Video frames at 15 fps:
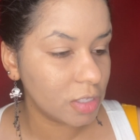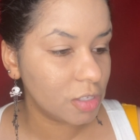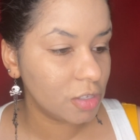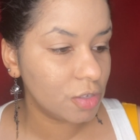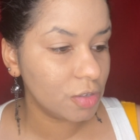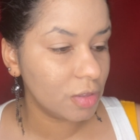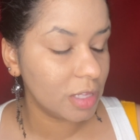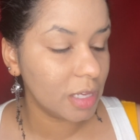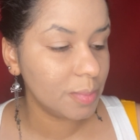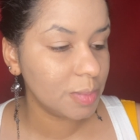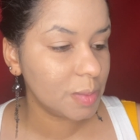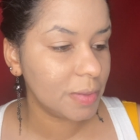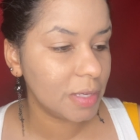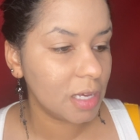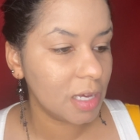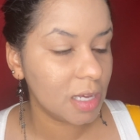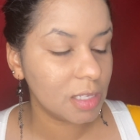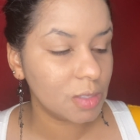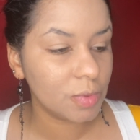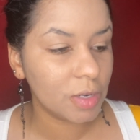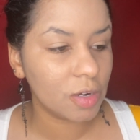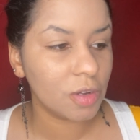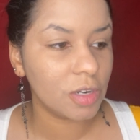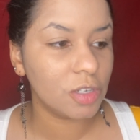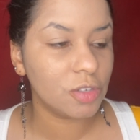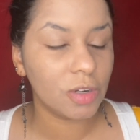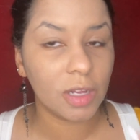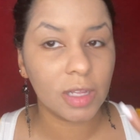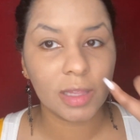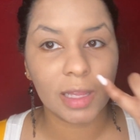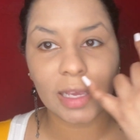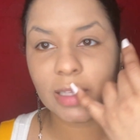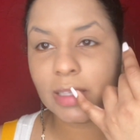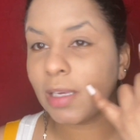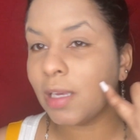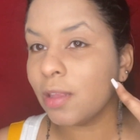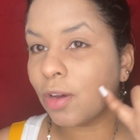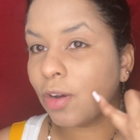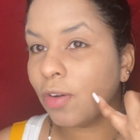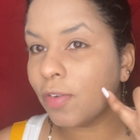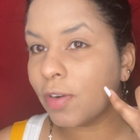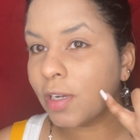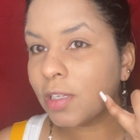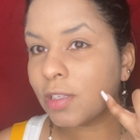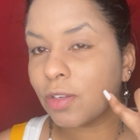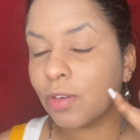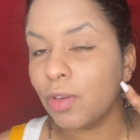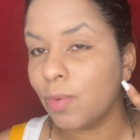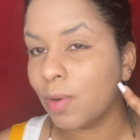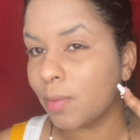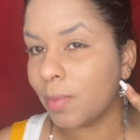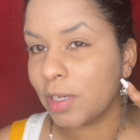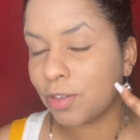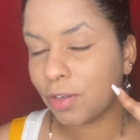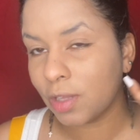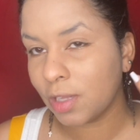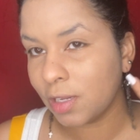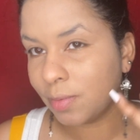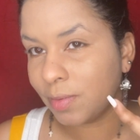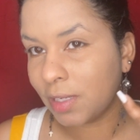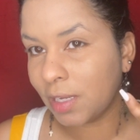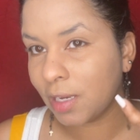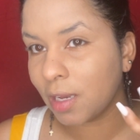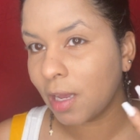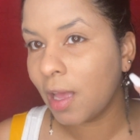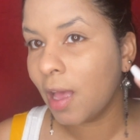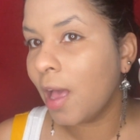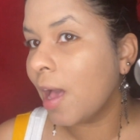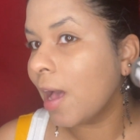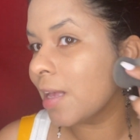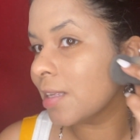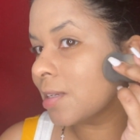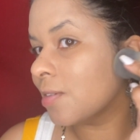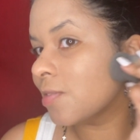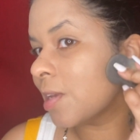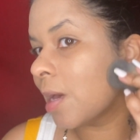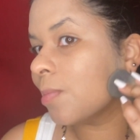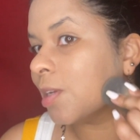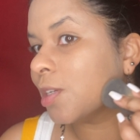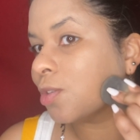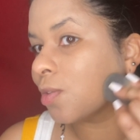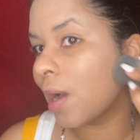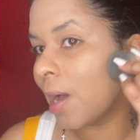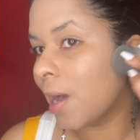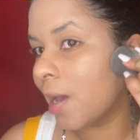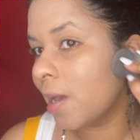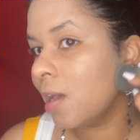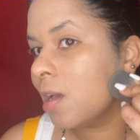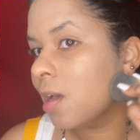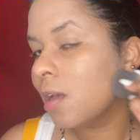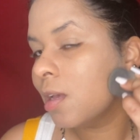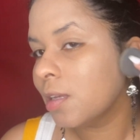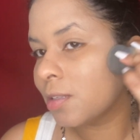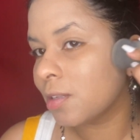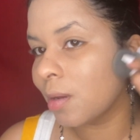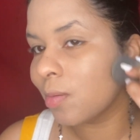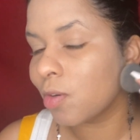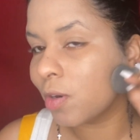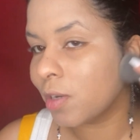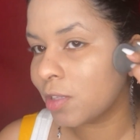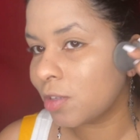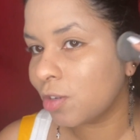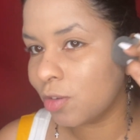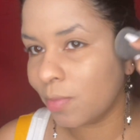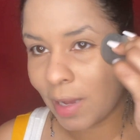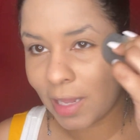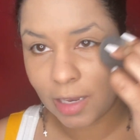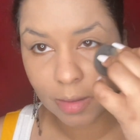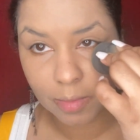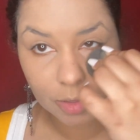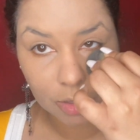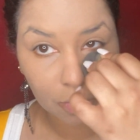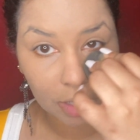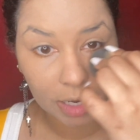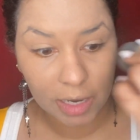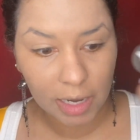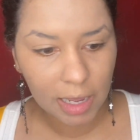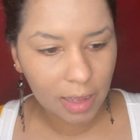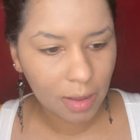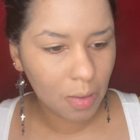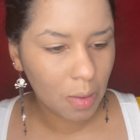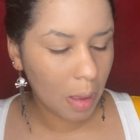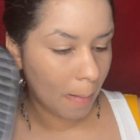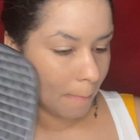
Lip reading: to do lips because we are going to draw like teeth over it. So you want to make sure the lipstick has enough time to dry. So I'm going to do my lips right now.